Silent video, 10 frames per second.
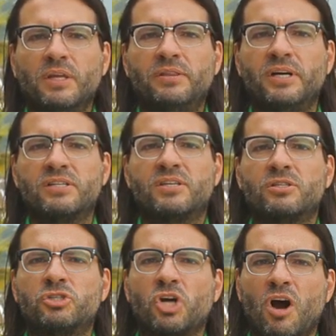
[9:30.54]
There's a
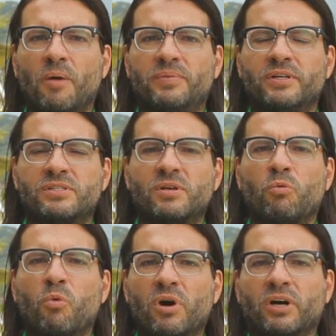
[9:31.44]
job, there's a
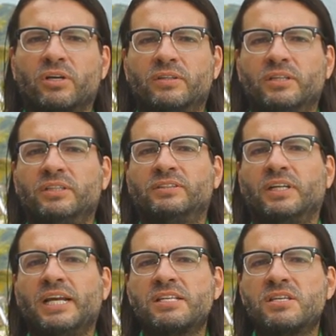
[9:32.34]
work, there's a
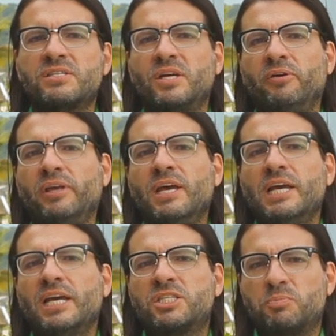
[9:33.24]
necessary
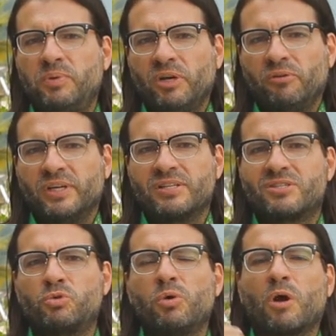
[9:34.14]

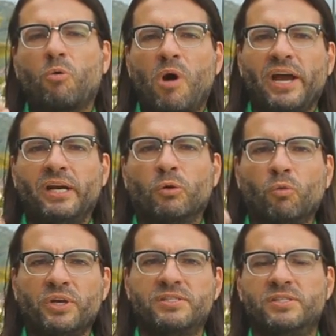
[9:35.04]
experience to acquire
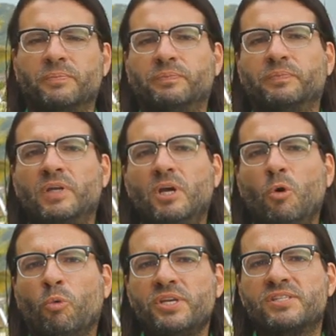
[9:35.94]
wisdom.
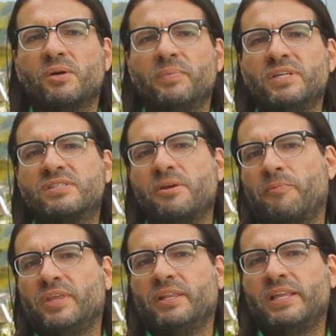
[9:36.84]
Wisdom is
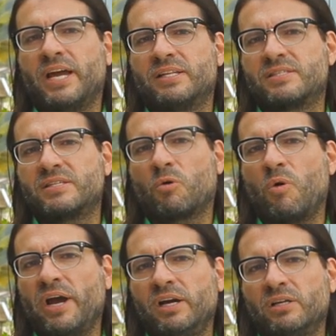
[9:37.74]
something that's
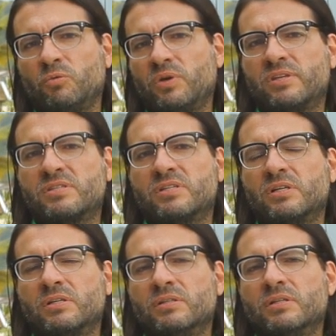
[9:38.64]
acquired with a
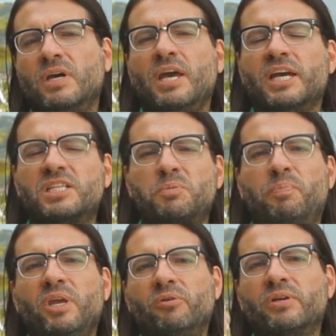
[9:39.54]
certain
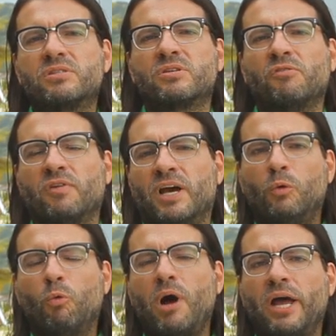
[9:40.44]
experience of
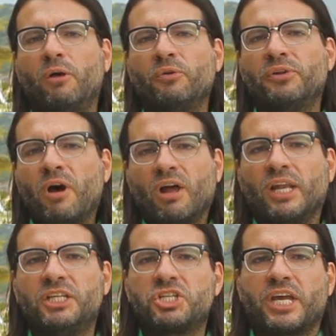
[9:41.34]
life, while
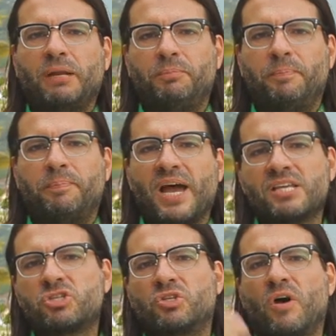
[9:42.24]
knowledge can be
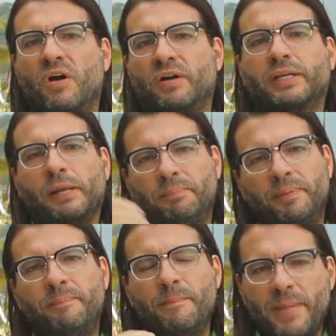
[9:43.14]
passed on, can be
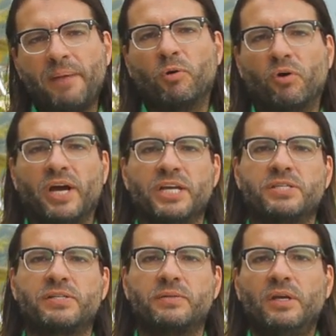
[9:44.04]

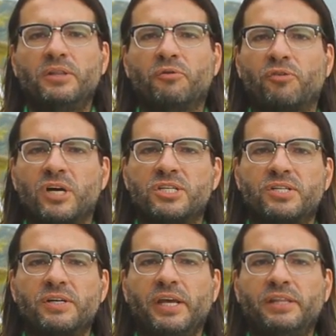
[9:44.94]
memorized. The first
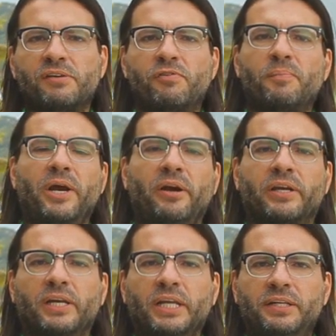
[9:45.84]
Native
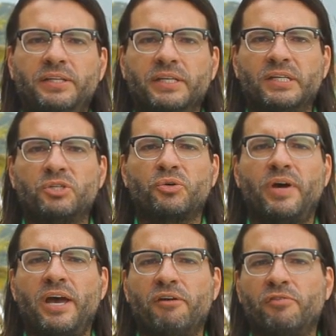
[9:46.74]
American Indian to
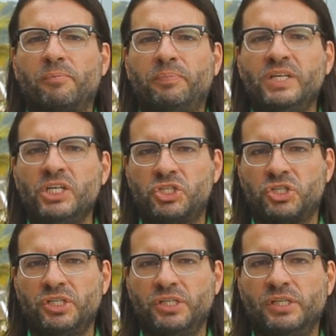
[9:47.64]
have a
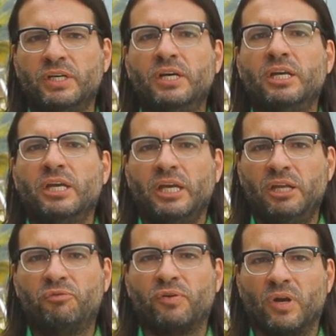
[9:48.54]
PhD
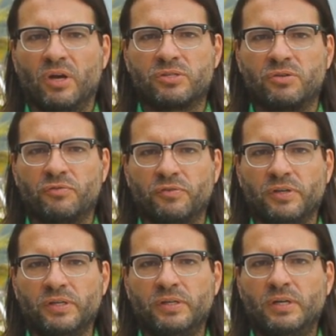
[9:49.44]
in philosophy,